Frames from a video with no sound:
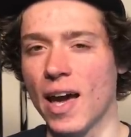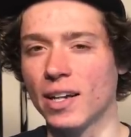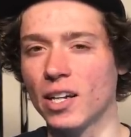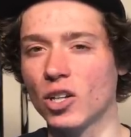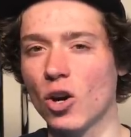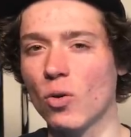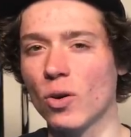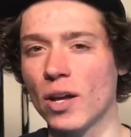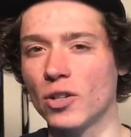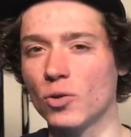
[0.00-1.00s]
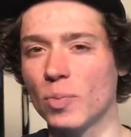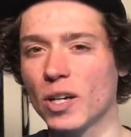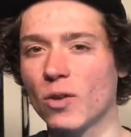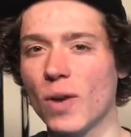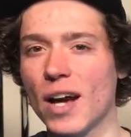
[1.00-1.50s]
and can go and do
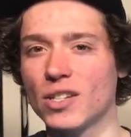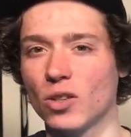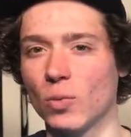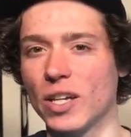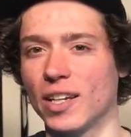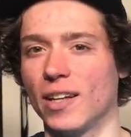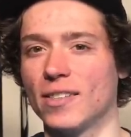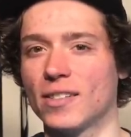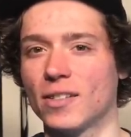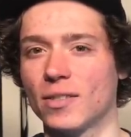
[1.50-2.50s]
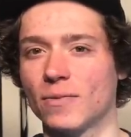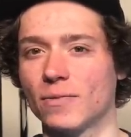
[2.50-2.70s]
bigger rides on the weekends.